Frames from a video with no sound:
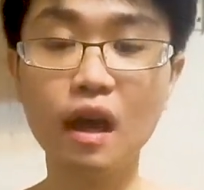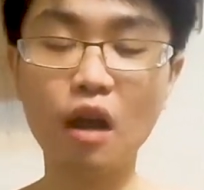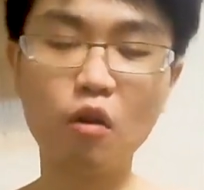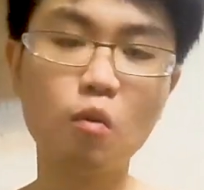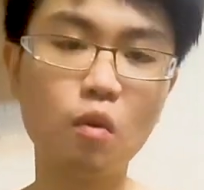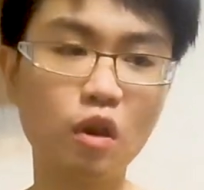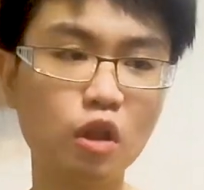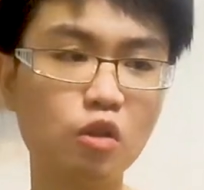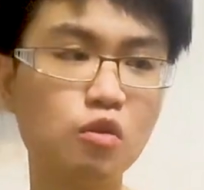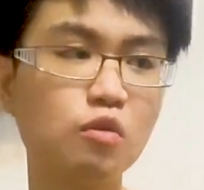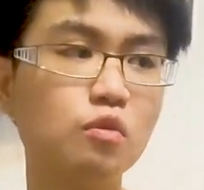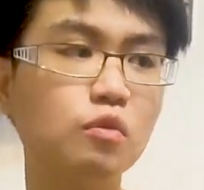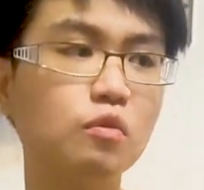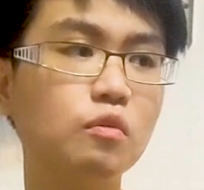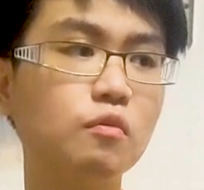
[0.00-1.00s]
I don't want it
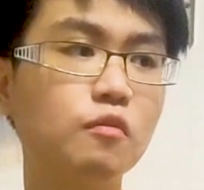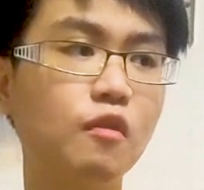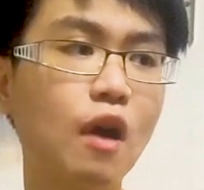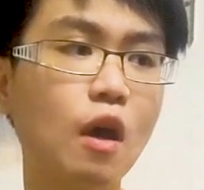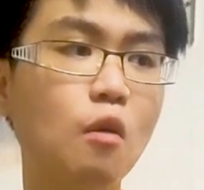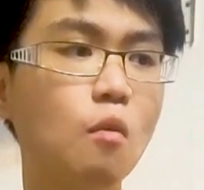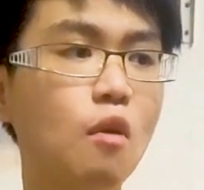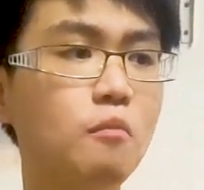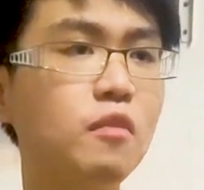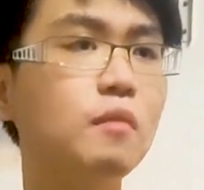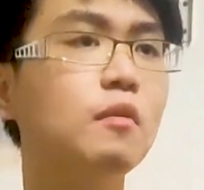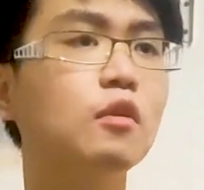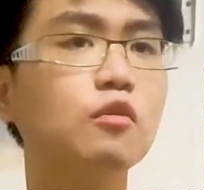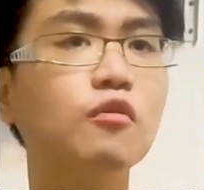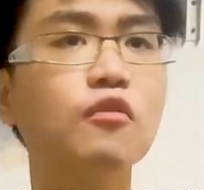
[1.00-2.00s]
to, so I don't want
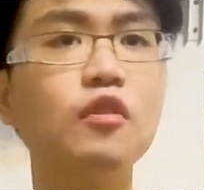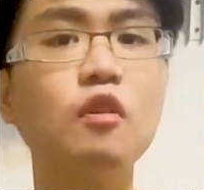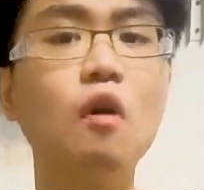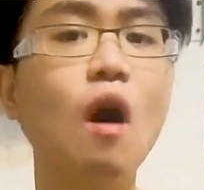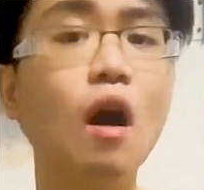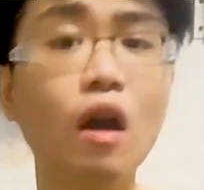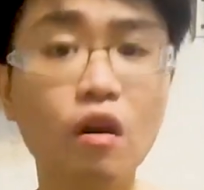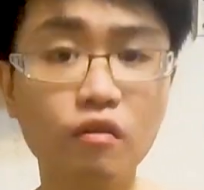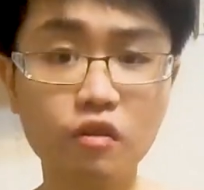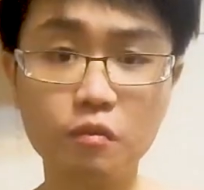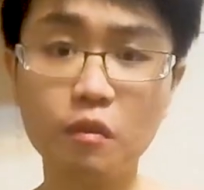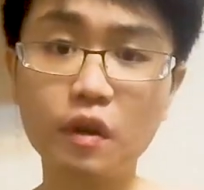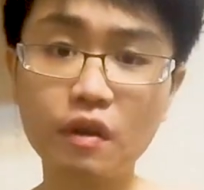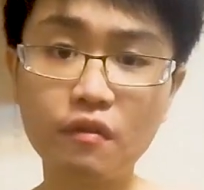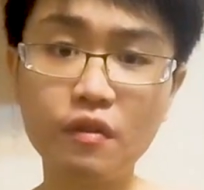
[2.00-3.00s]
people to feel
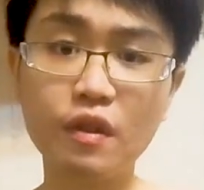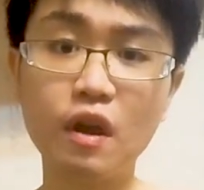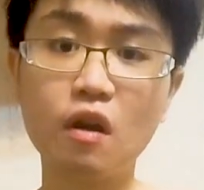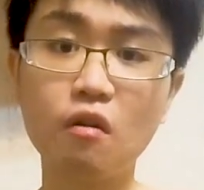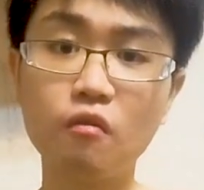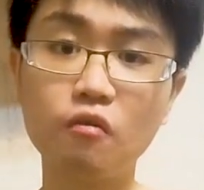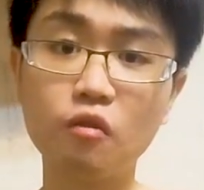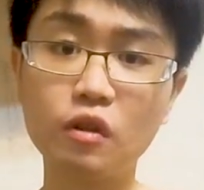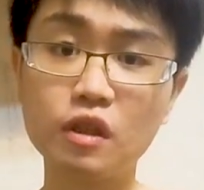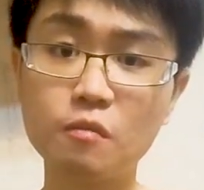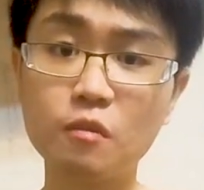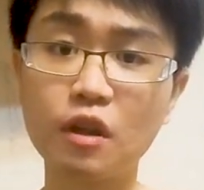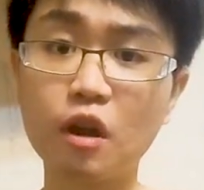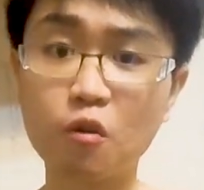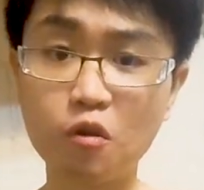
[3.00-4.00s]
uncomfortable giving out, for
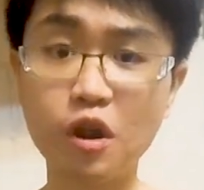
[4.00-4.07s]
example,